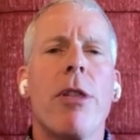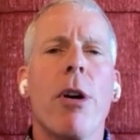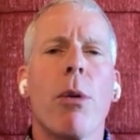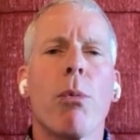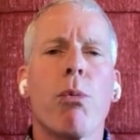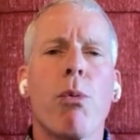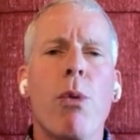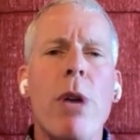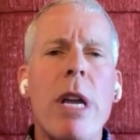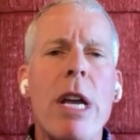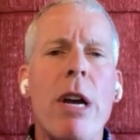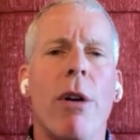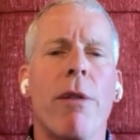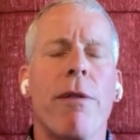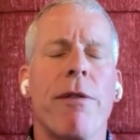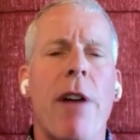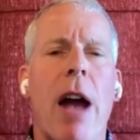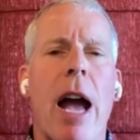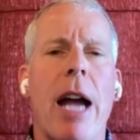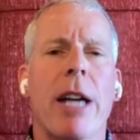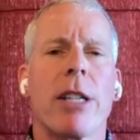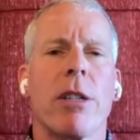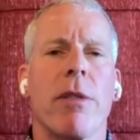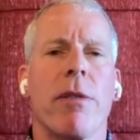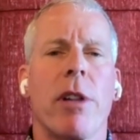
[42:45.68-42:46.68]
the real
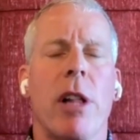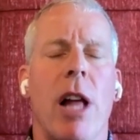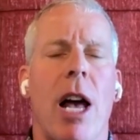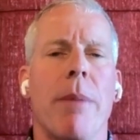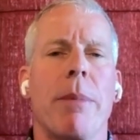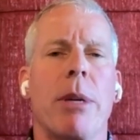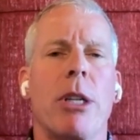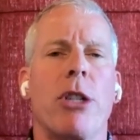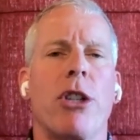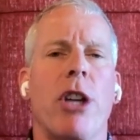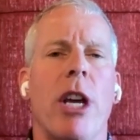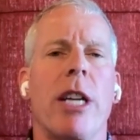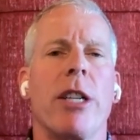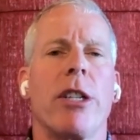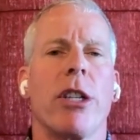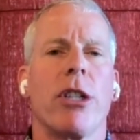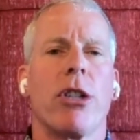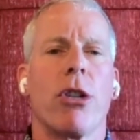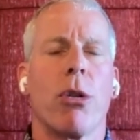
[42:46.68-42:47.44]
facts of climate change,